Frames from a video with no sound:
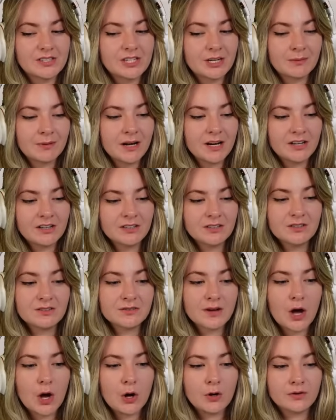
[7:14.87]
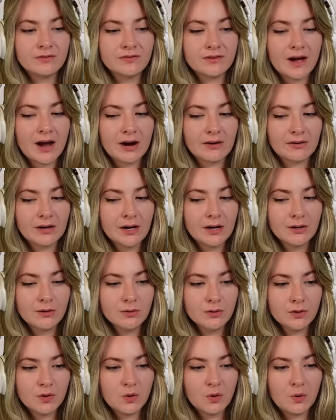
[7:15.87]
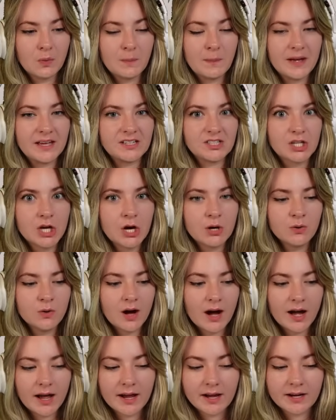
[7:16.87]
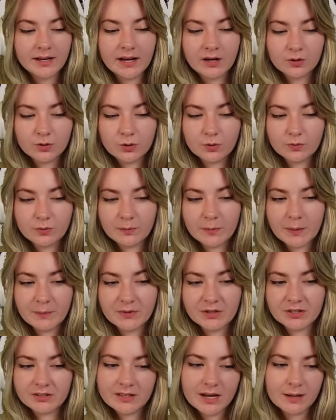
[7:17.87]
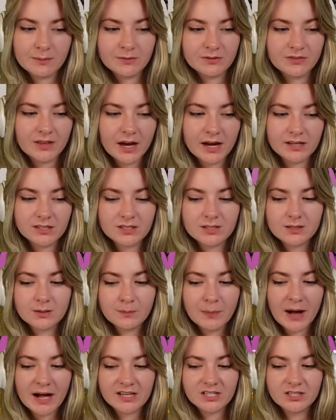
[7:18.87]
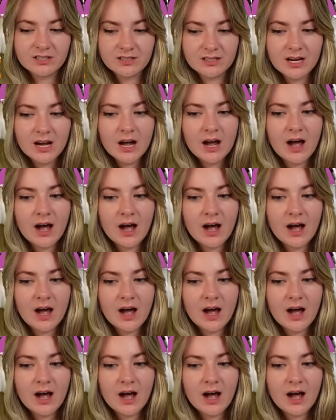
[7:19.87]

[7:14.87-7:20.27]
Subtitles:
some kind of Overo or Pinto. I cannot remember the name of that pattern.